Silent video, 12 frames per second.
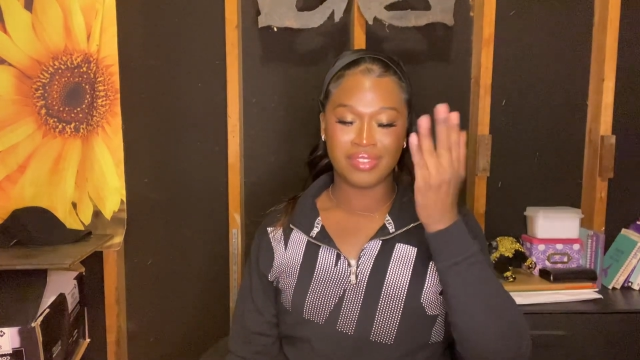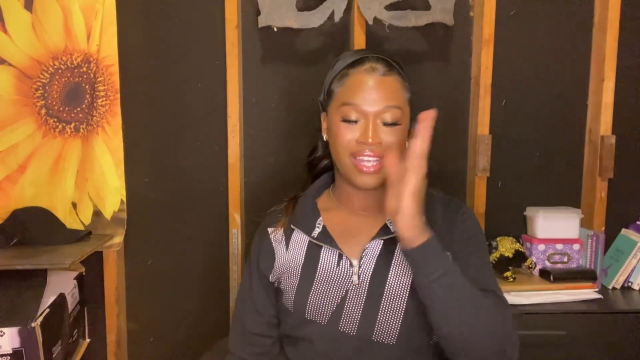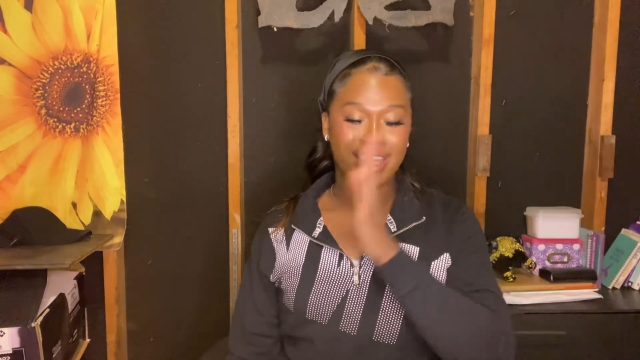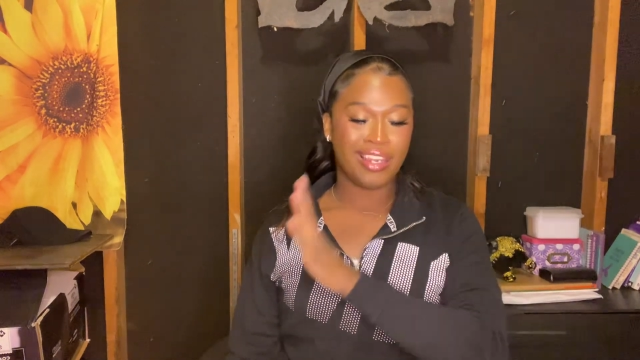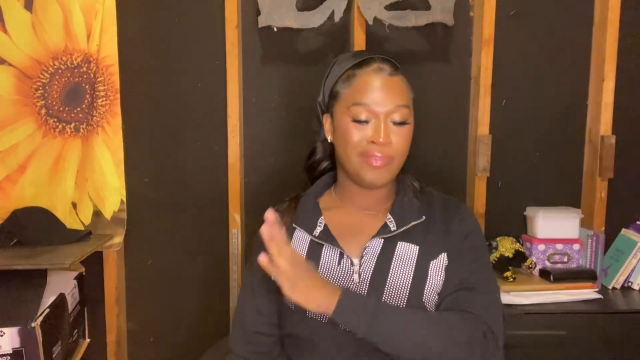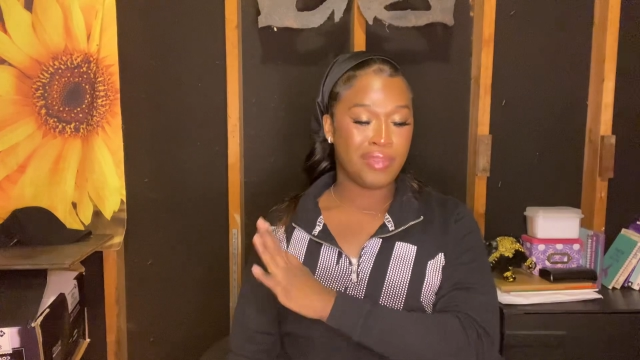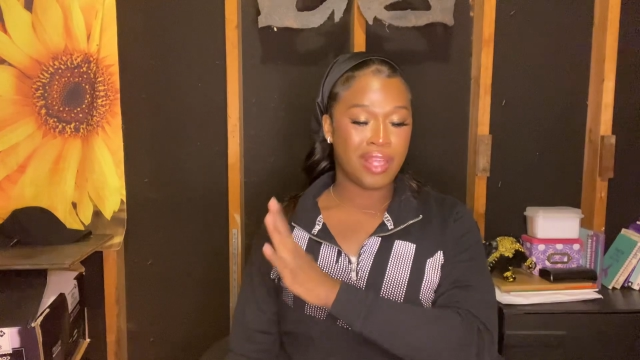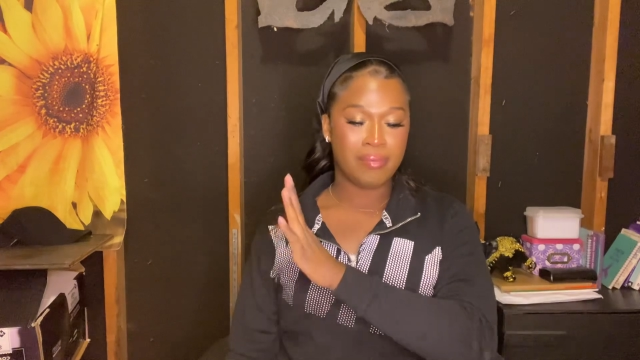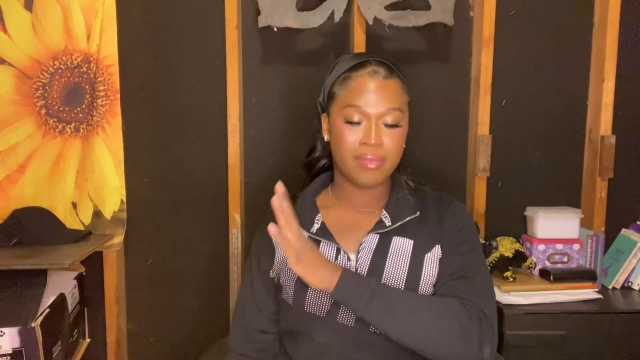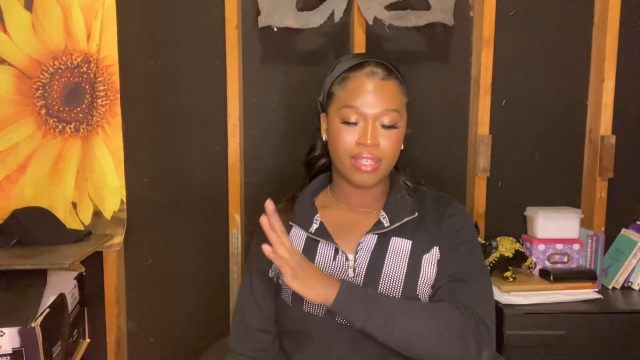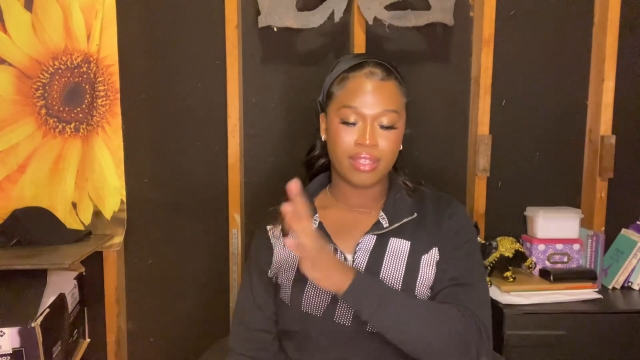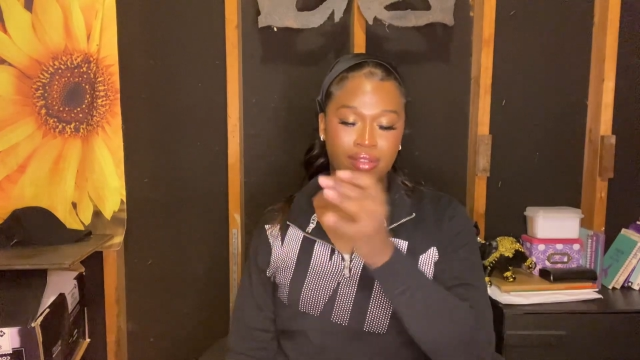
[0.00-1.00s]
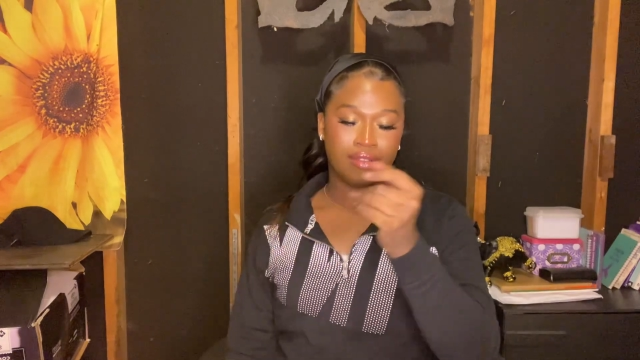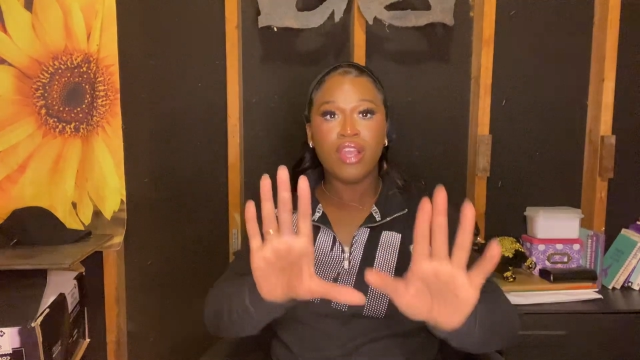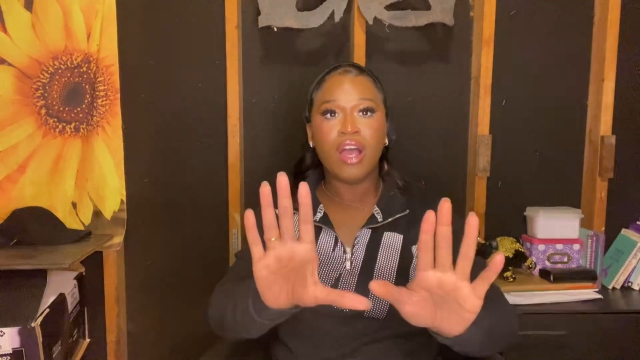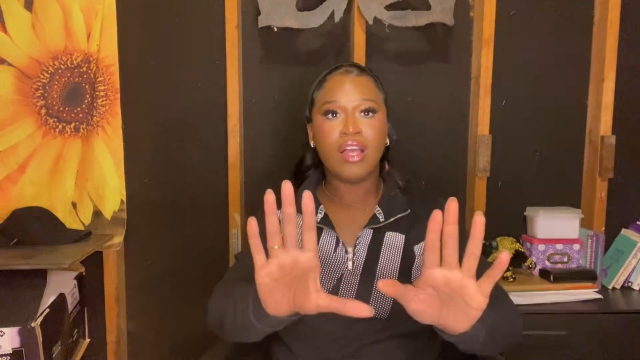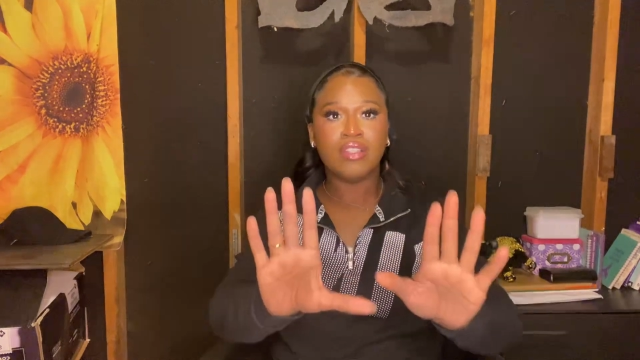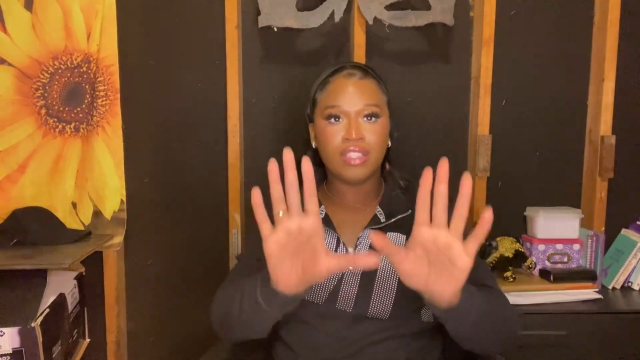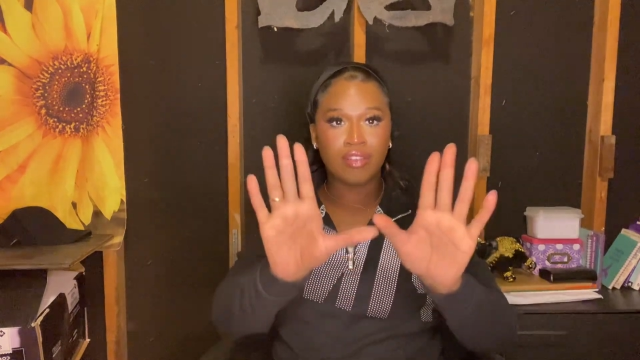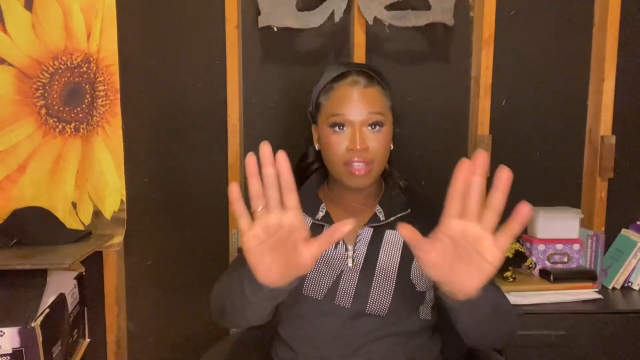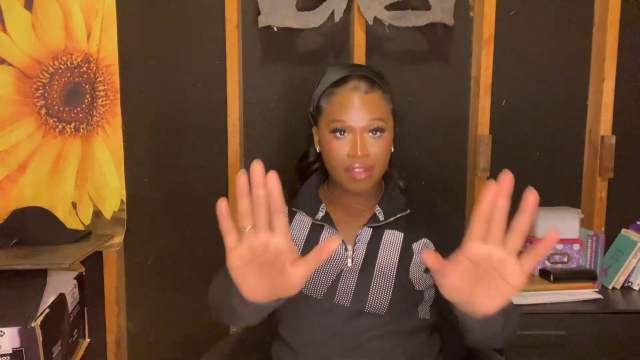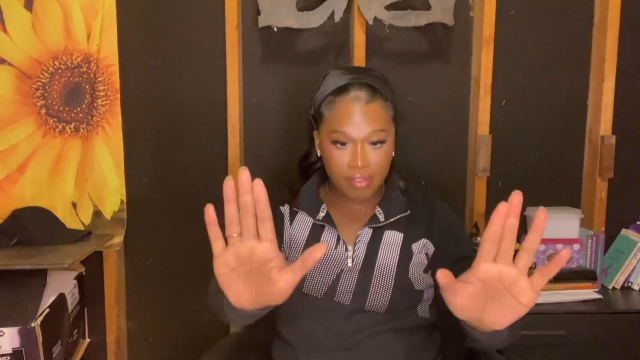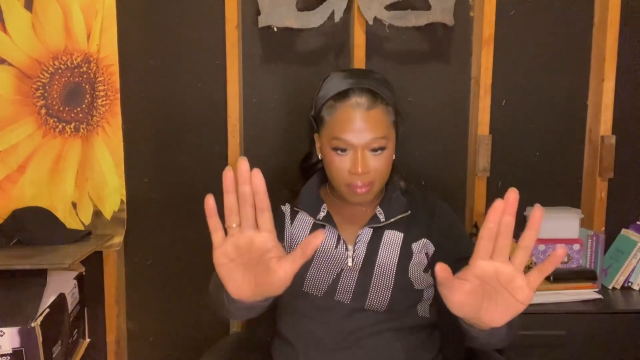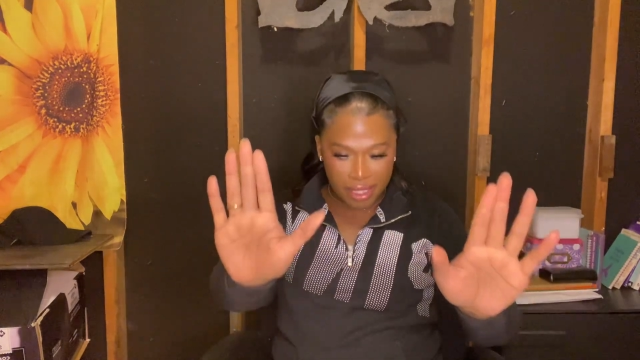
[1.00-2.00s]
I love that man. God, don't
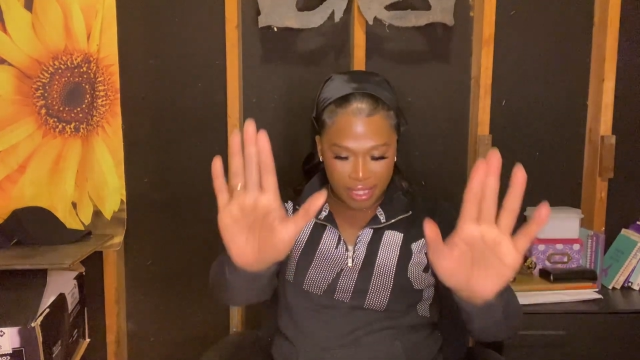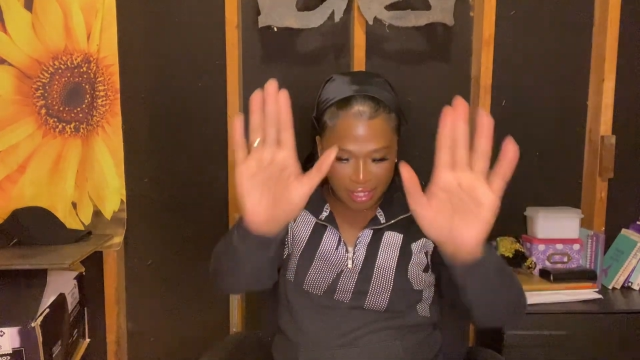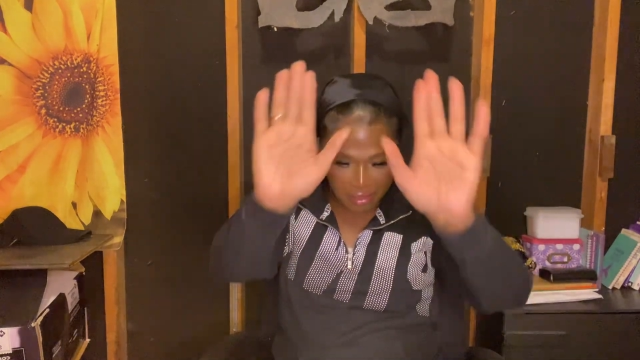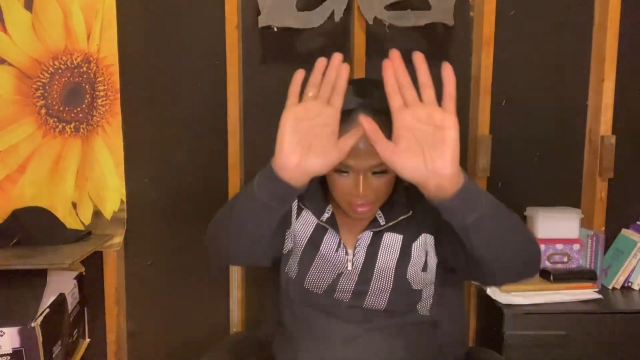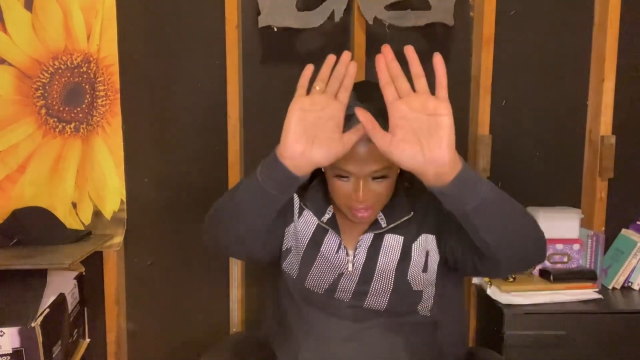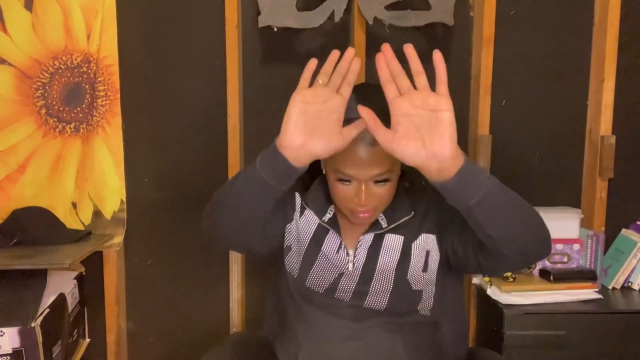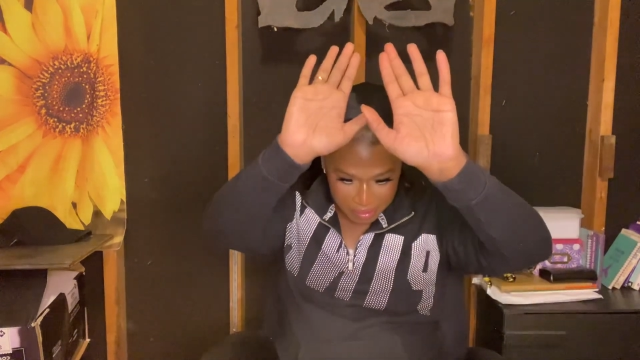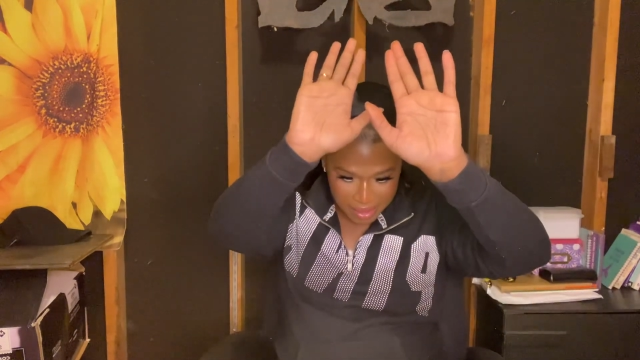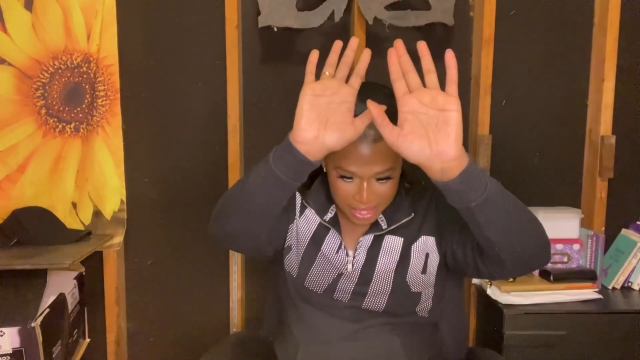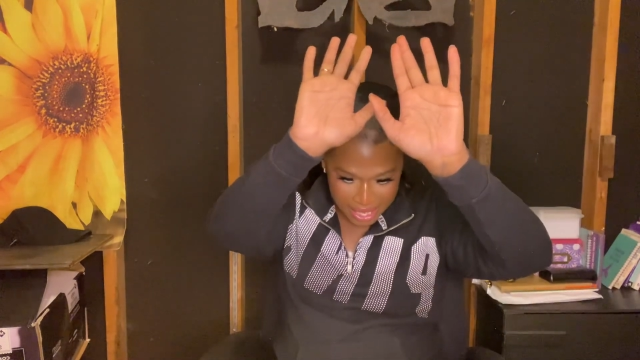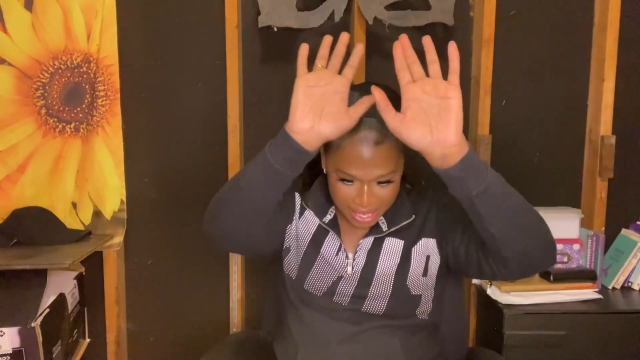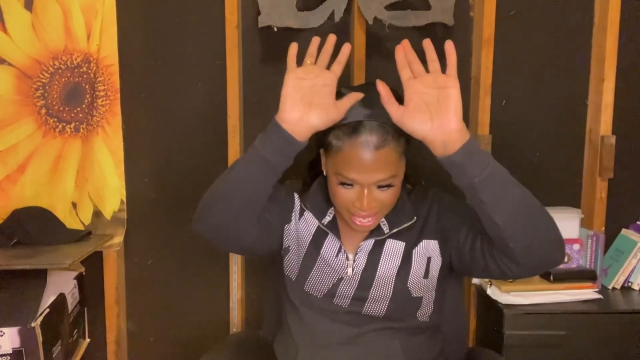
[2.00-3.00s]
come for me. Don't come for me.